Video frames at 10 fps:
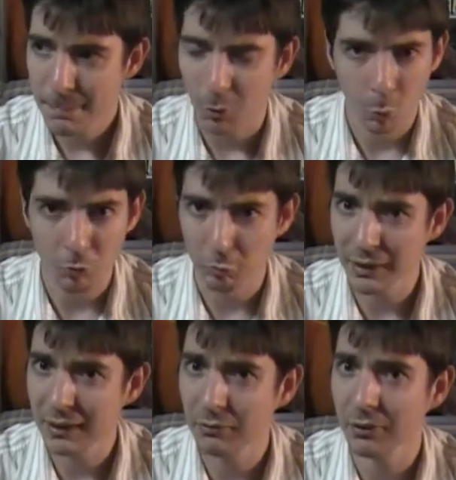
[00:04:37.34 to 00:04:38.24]
what
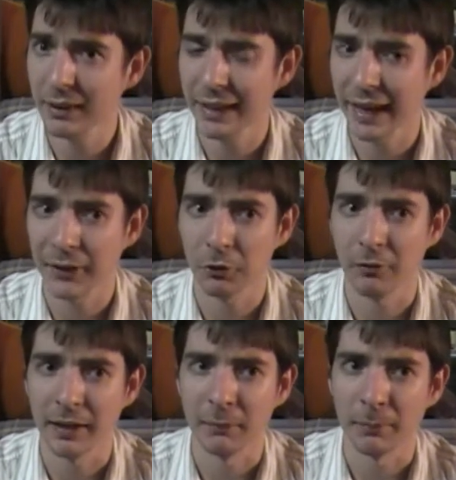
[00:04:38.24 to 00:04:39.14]
really, really
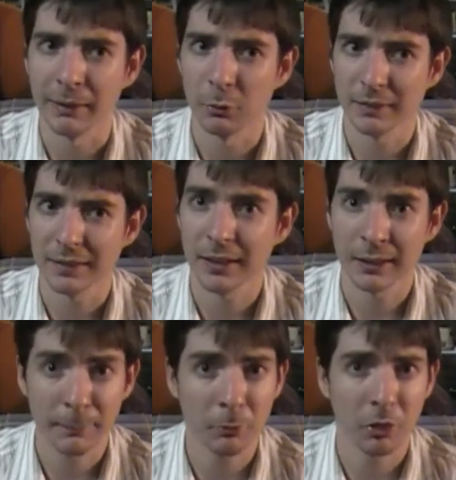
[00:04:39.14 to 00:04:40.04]
aggravated me was a
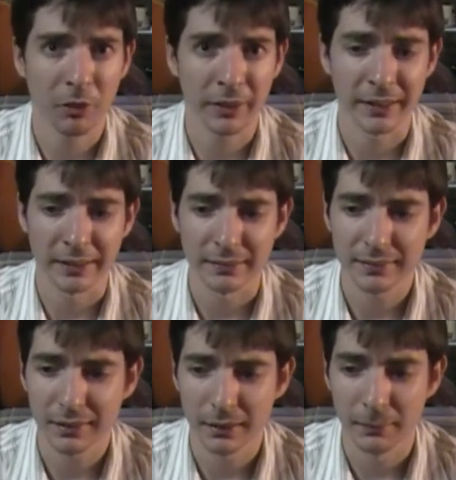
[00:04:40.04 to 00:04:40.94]
couple
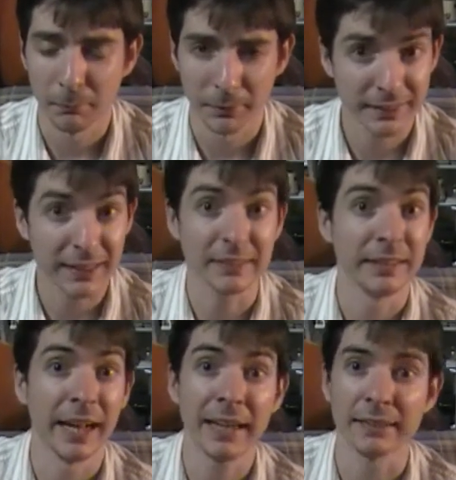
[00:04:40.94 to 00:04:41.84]
things, besides
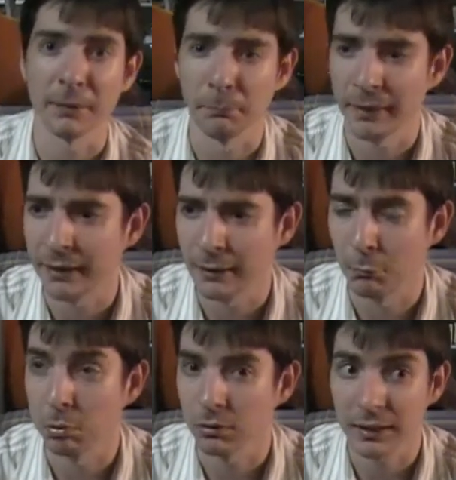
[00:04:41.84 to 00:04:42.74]
the acting being
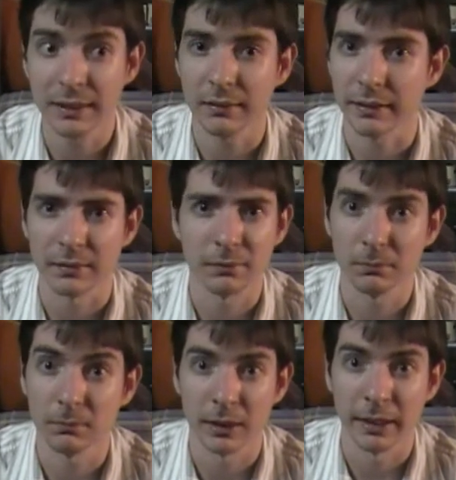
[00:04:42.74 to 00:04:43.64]
completely
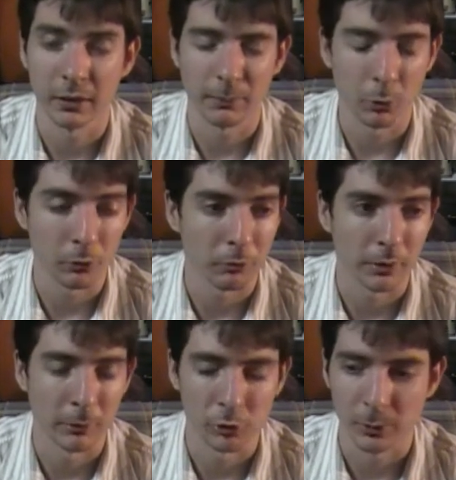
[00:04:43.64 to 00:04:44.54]
terrible for the
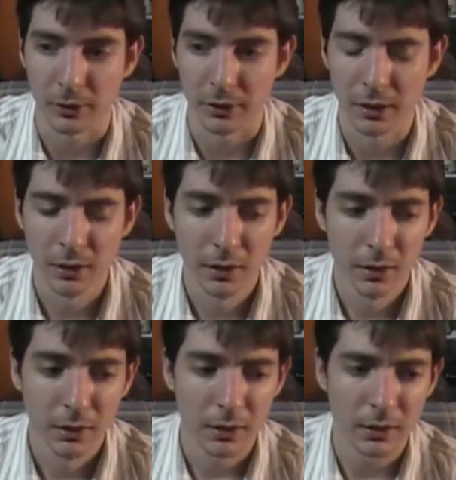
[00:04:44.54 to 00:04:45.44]
most part.
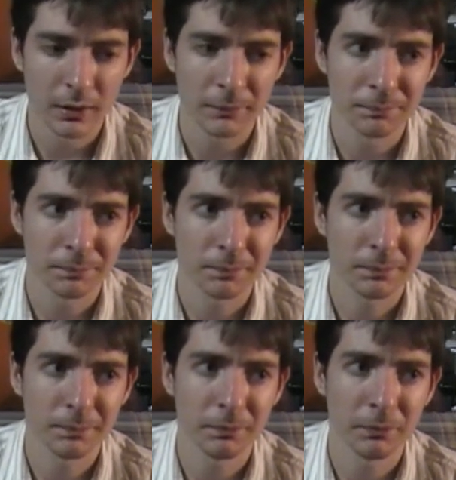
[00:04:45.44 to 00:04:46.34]
The
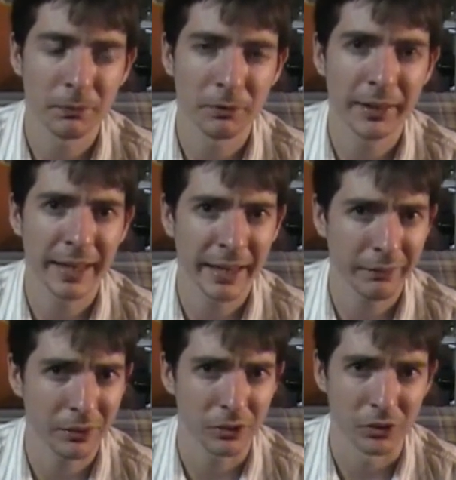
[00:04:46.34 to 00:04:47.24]

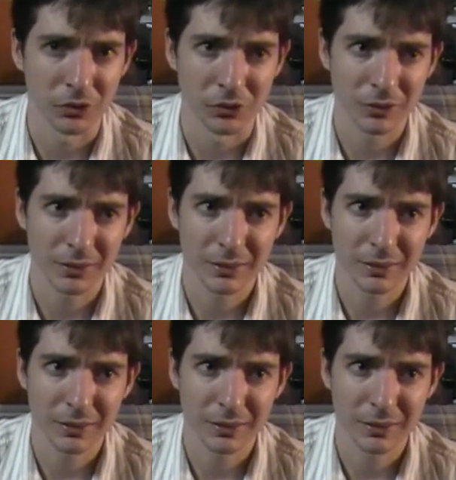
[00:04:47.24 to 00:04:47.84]
characters.